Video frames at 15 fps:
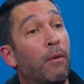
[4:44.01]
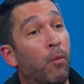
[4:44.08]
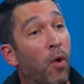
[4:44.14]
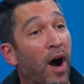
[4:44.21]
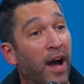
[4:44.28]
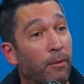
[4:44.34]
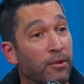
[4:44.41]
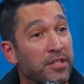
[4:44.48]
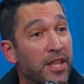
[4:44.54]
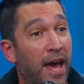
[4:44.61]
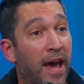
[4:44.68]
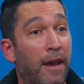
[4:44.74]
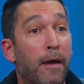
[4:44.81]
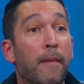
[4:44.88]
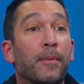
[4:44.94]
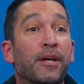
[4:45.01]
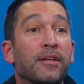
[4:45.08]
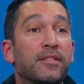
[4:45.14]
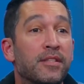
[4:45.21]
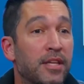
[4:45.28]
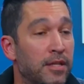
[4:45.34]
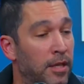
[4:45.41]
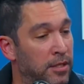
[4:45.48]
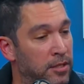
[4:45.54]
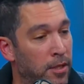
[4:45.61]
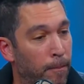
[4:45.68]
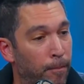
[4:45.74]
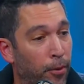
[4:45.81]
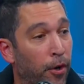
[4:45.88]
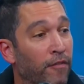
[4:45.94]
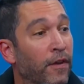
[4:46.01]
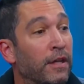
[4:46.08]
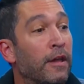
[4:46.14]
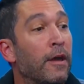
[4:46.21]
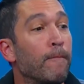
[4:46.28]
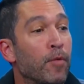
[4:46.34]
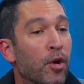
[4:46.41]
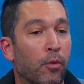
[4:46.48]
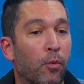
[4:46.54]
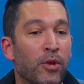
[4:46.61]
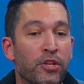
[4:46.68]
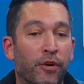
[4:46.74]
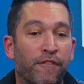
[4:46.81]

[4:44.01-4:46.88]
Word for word: And why was that? Because th- it's the perfect look.